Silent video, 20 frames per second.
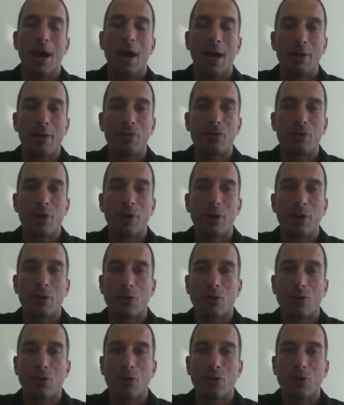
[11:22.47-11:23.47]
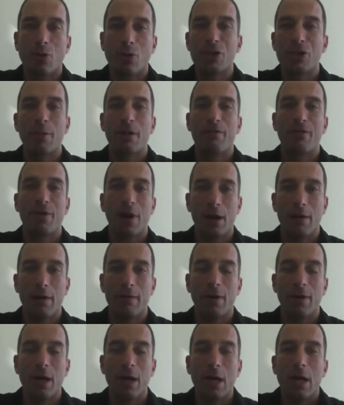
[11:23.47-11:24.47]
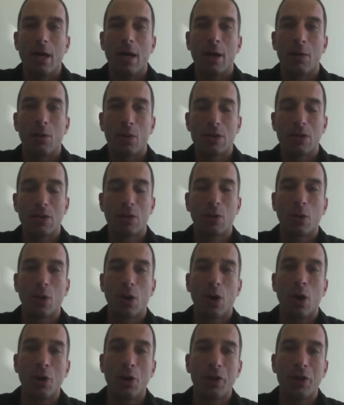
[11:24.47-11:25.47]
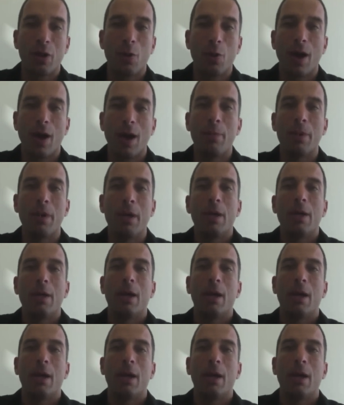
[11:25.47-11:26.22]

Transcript: android chrome html5 and what's cool on the web